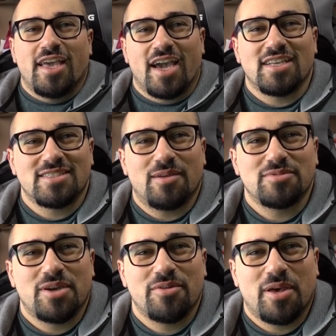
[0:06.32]
Hey guys, it's
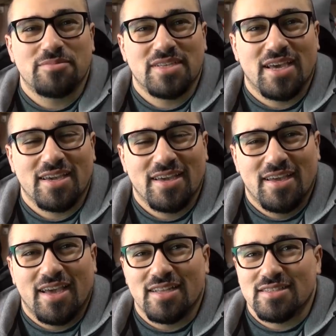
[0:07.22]
MJ with
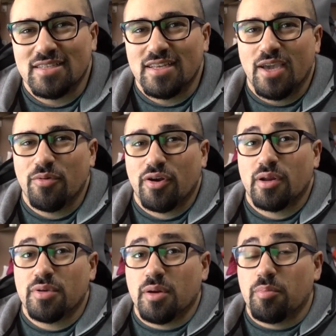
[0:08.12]
MTech, and today we're going
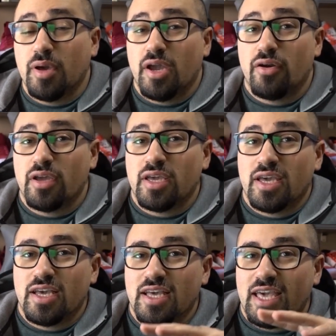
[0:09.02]
to be comparing
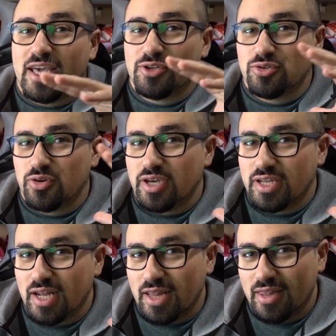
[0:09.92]

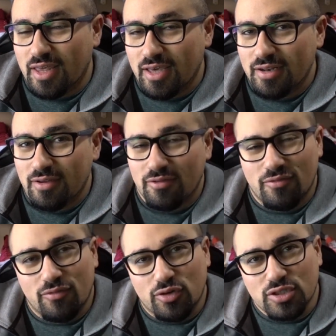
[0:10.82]
Android then
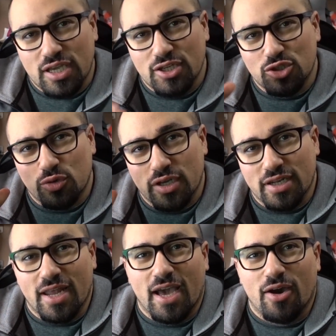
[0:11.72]
versus Android
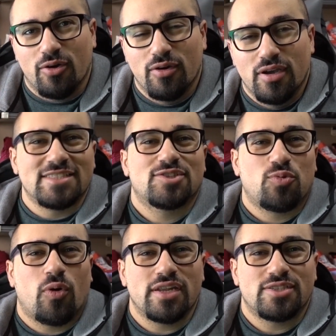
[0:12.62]
now. In
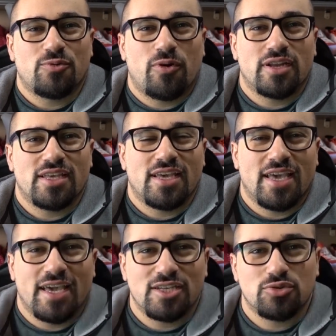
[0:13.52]
2020,
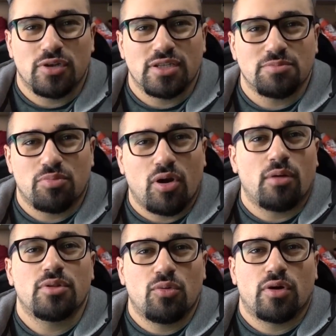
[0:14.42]
Android is
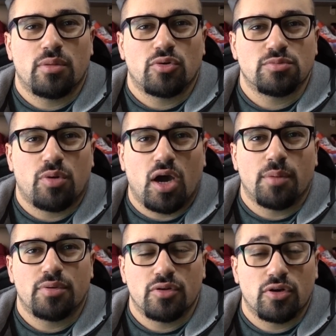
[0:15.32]
probably one of the most
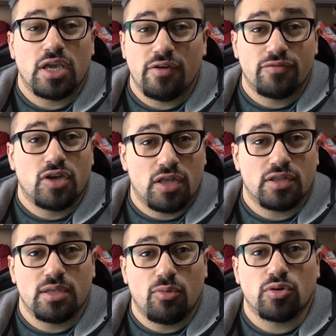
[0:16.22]
popular, if not
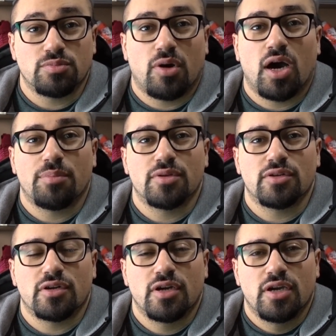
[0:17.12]
the most
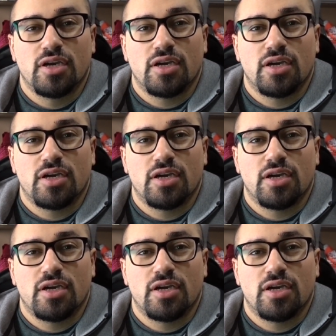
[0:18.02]
popular,